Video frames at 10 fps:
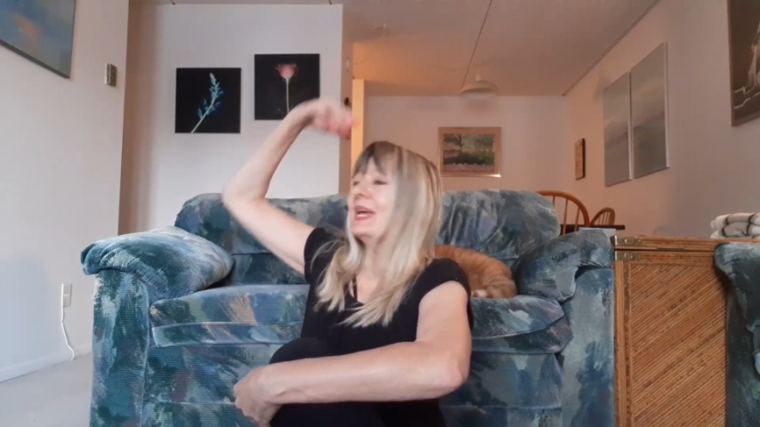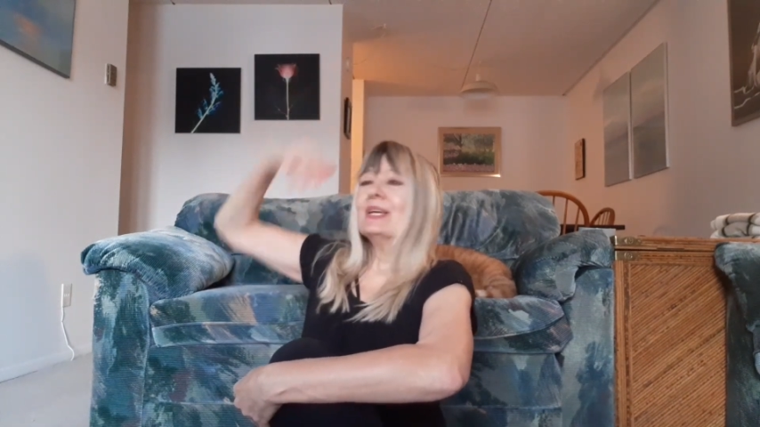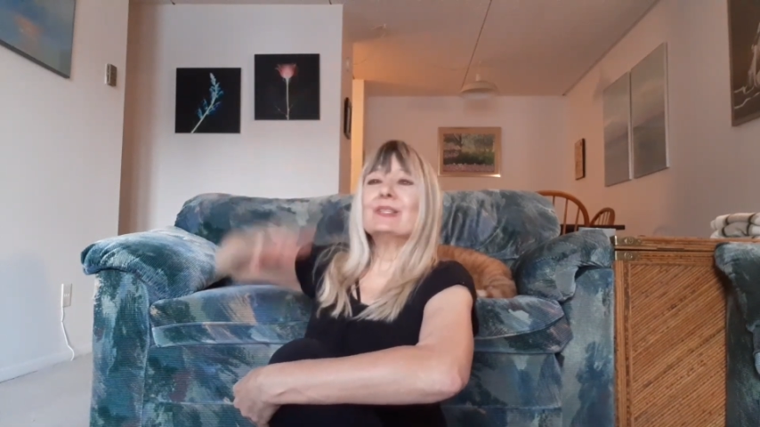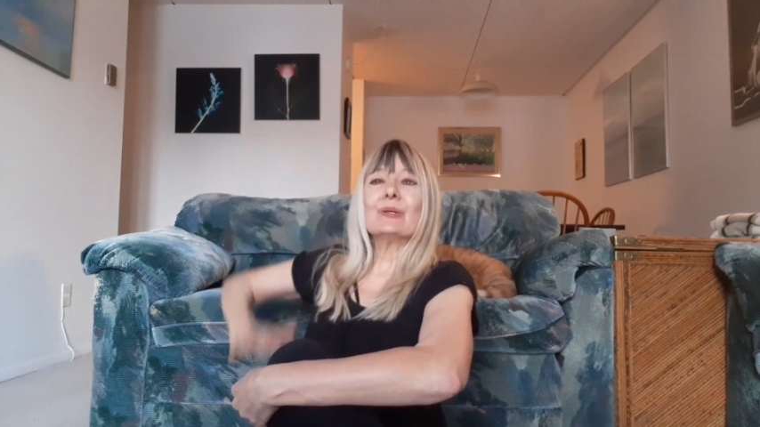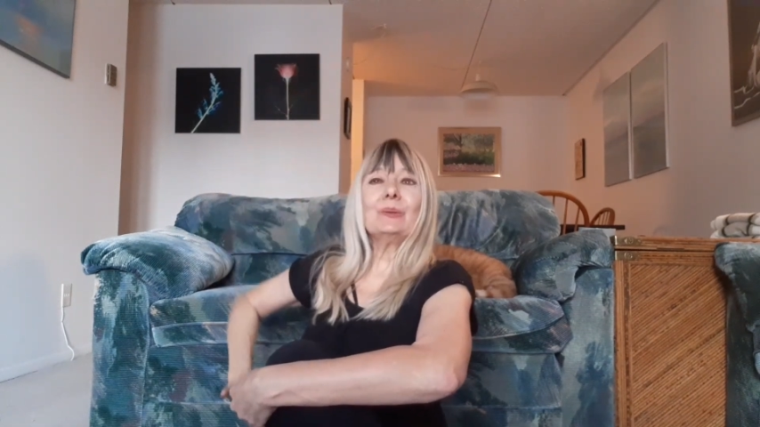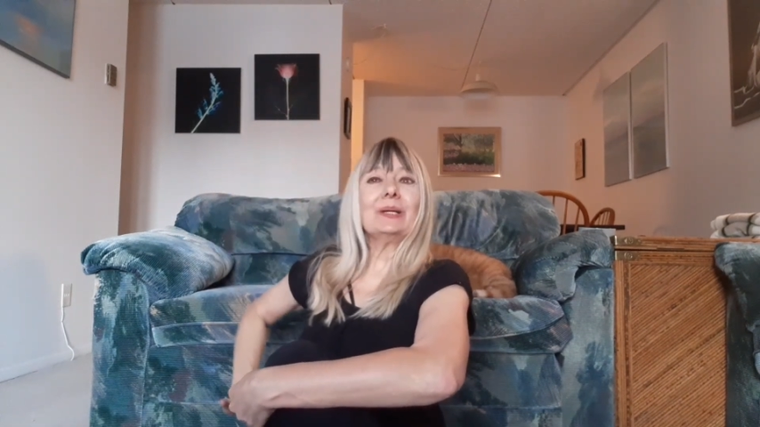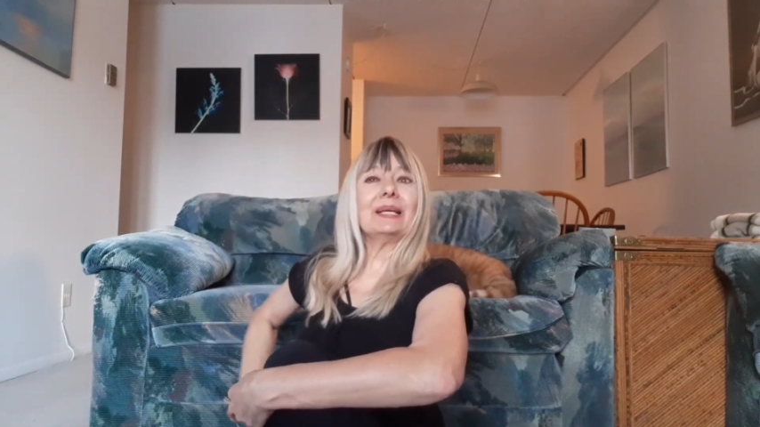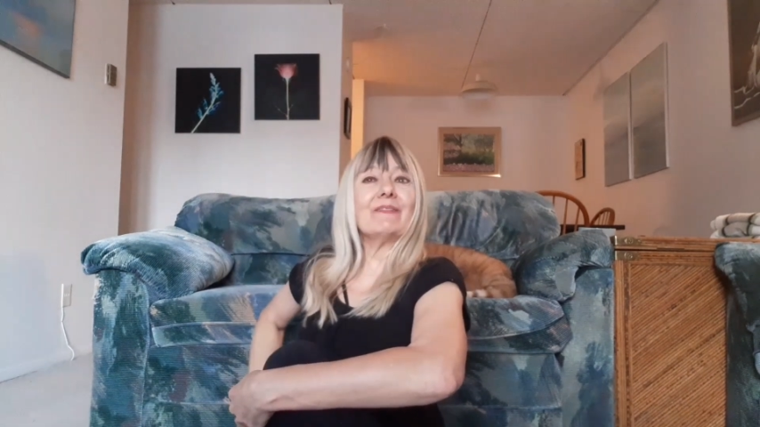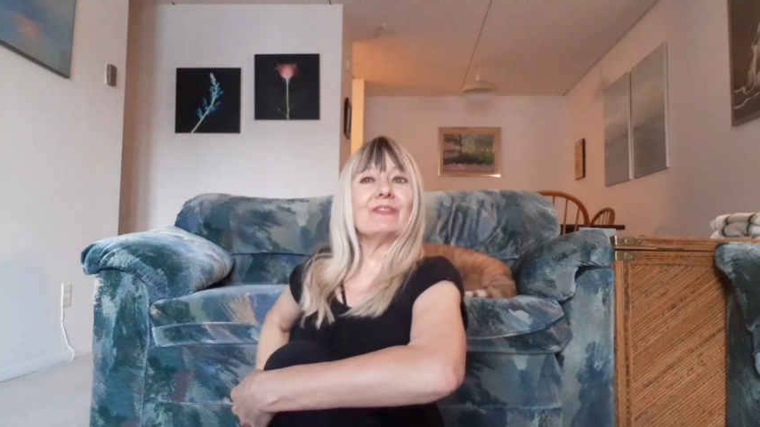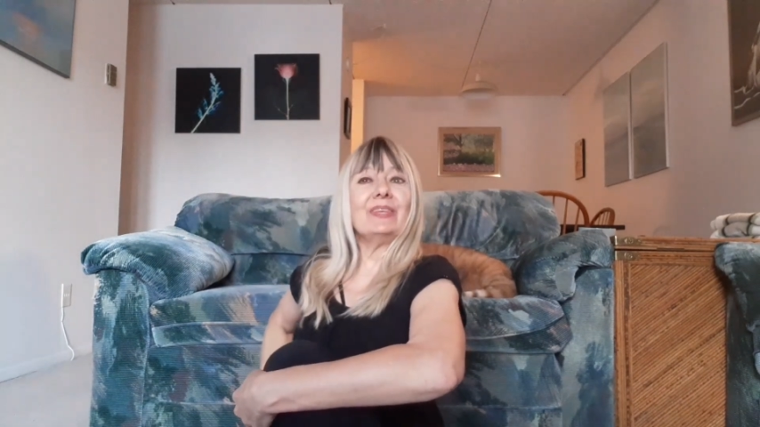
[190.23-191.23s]
So
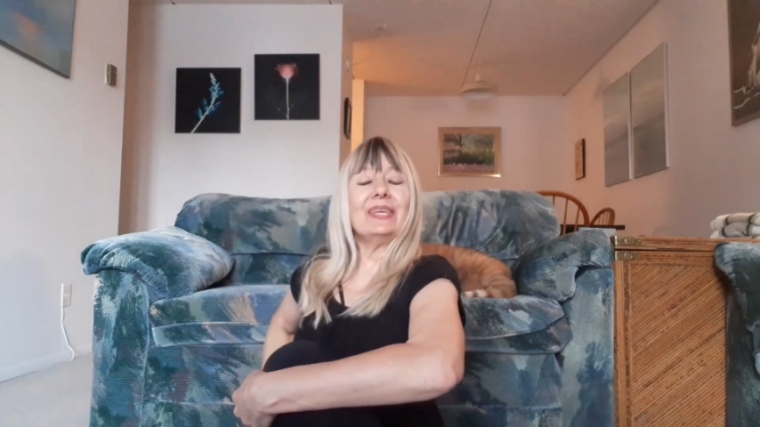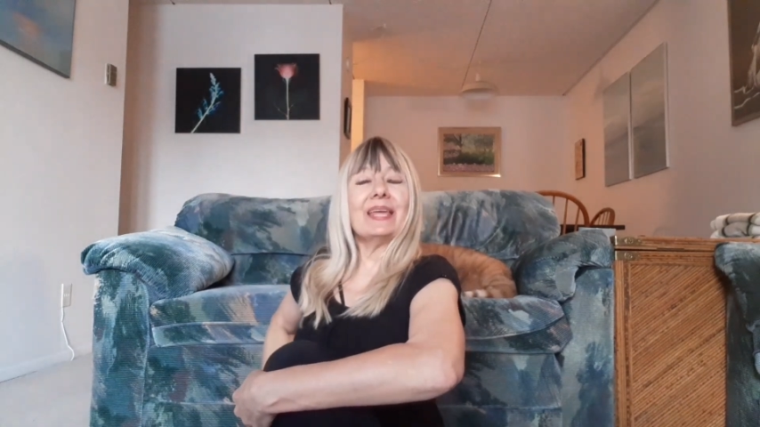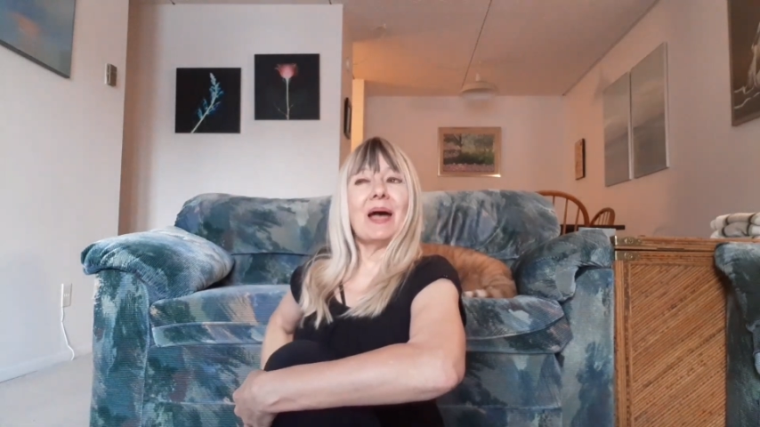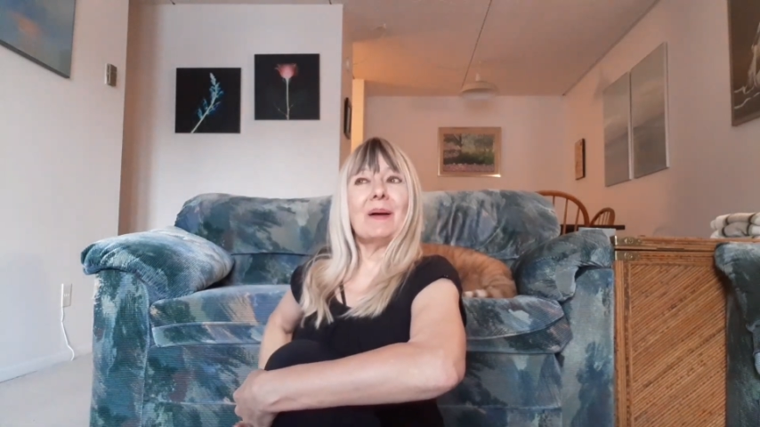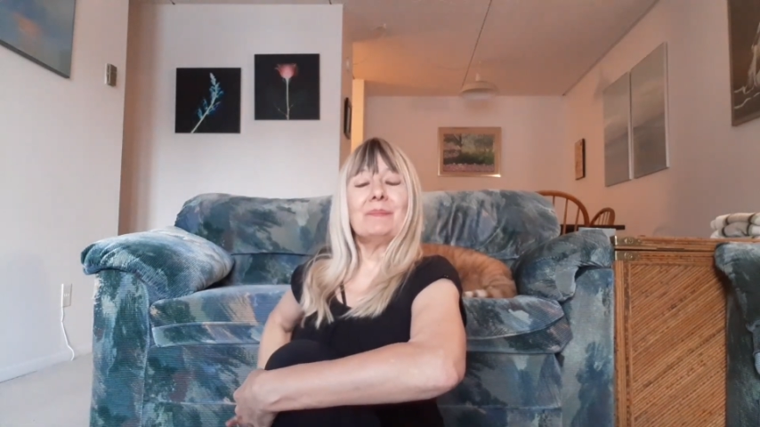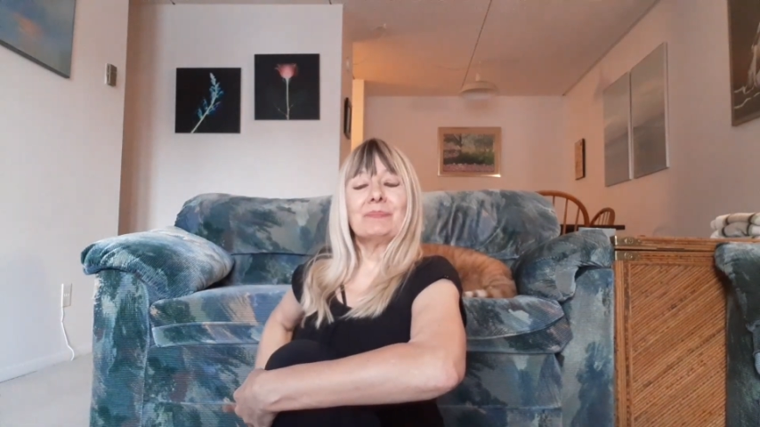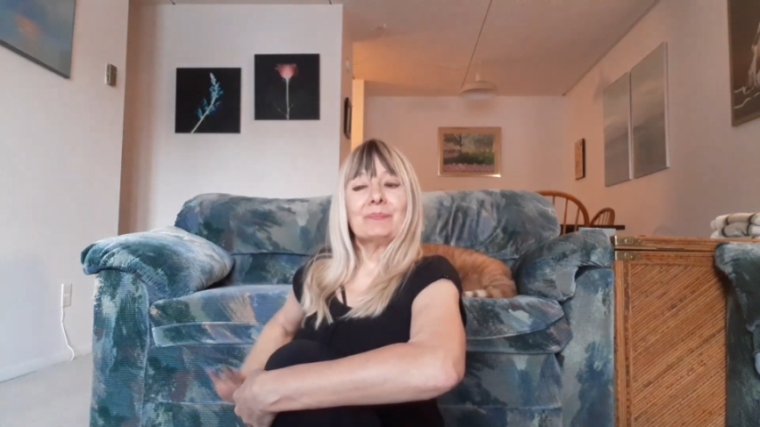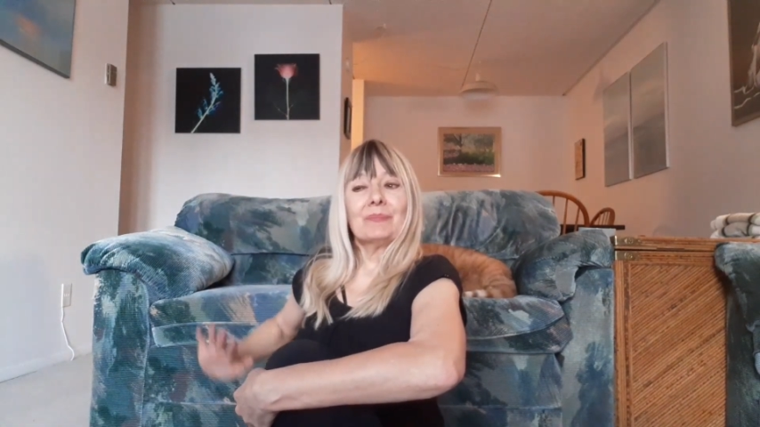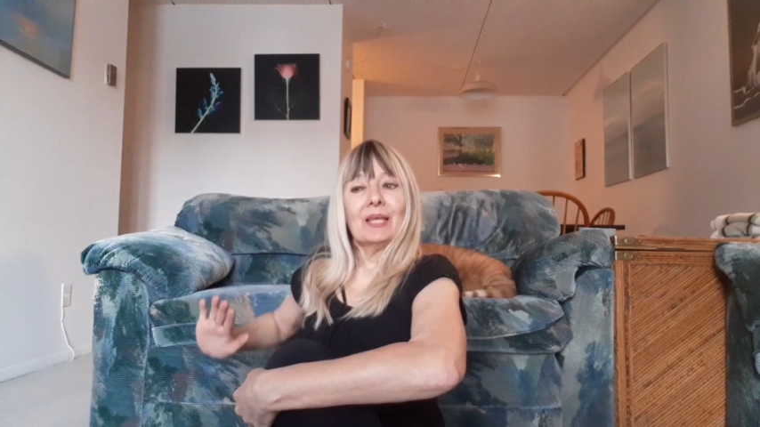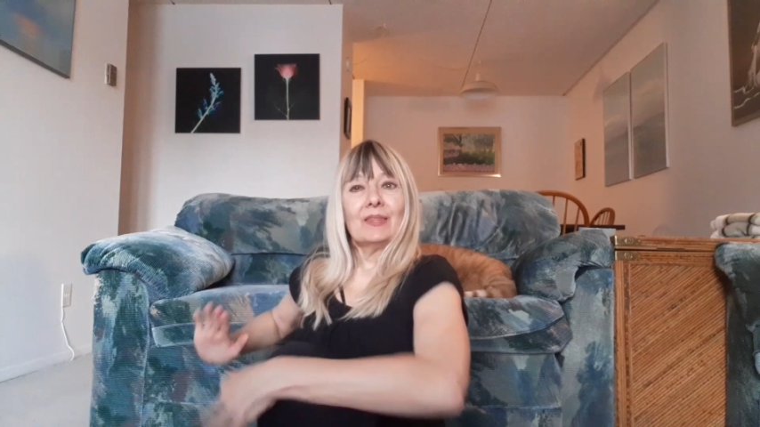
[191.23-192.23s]
the
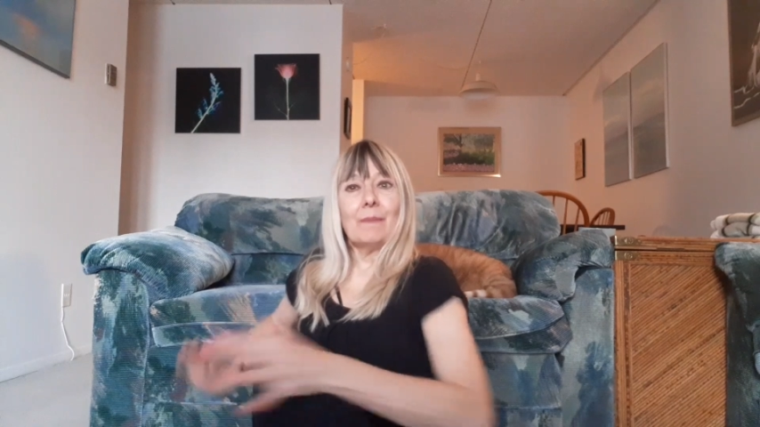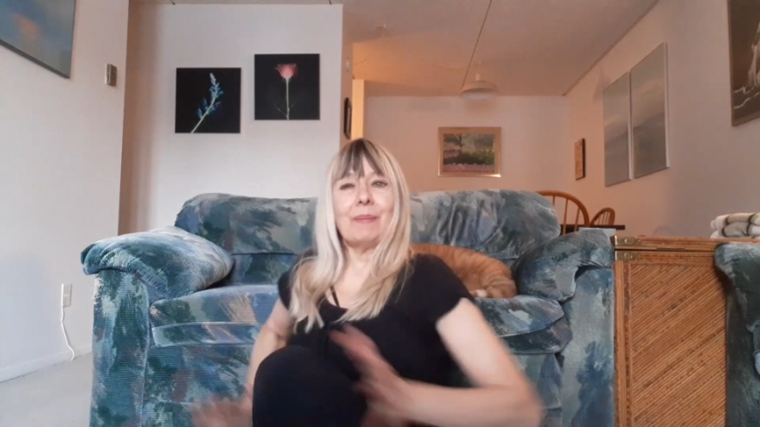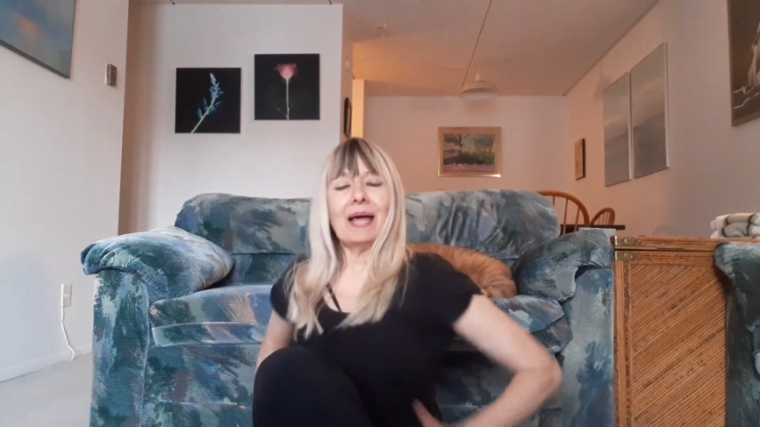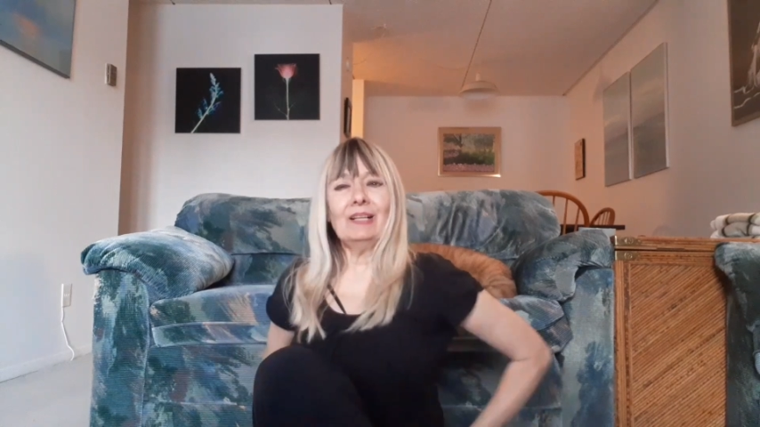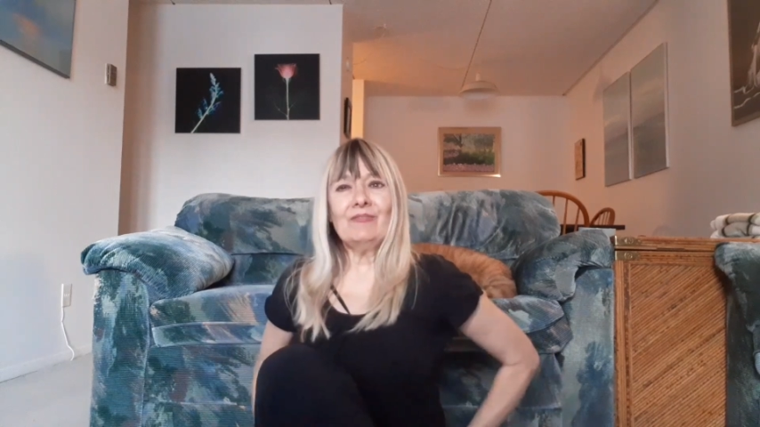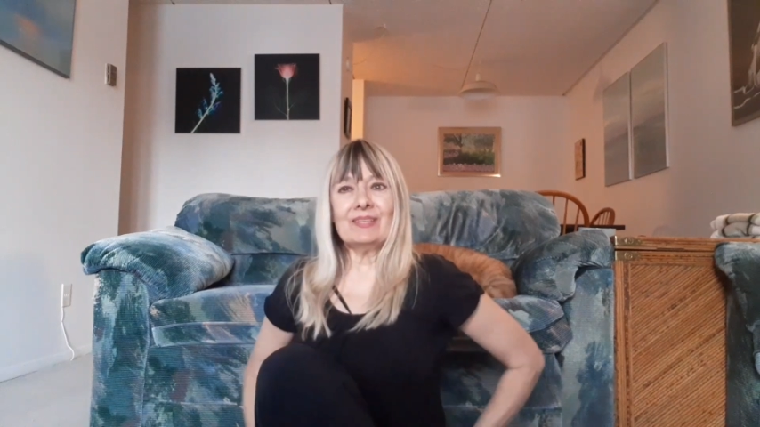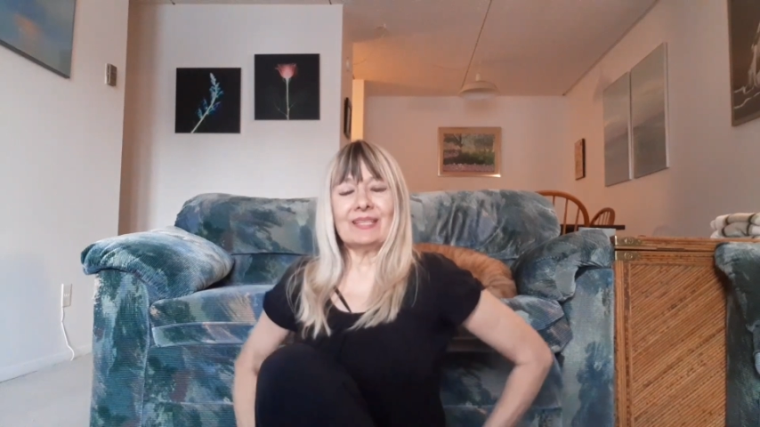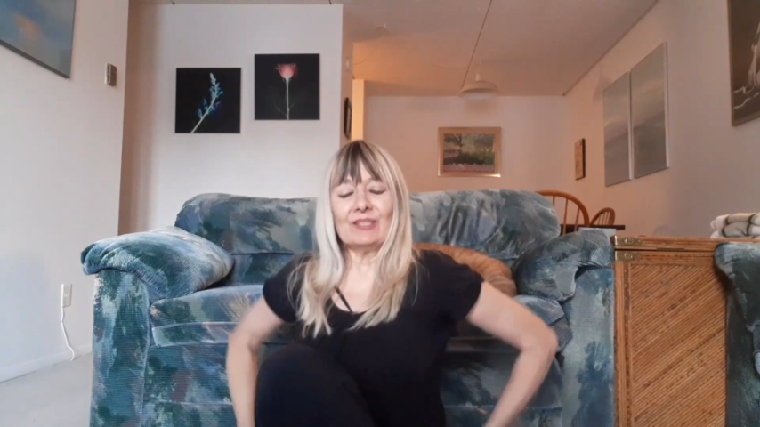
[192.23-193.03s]
pelvis